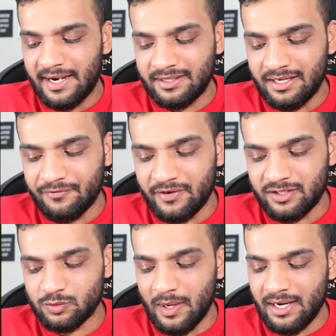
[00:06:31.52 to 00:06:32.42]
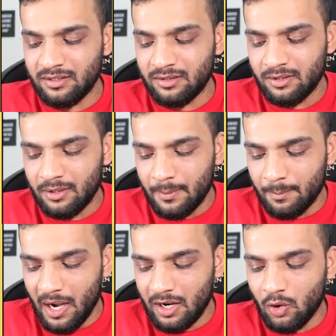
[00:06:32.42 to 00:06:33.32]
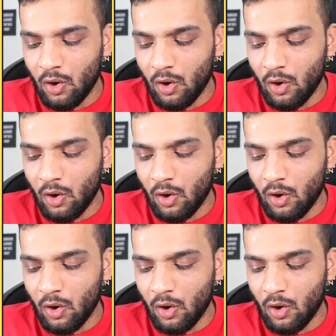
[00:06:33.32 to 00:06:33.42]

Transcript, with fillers: and then if it is 1, mark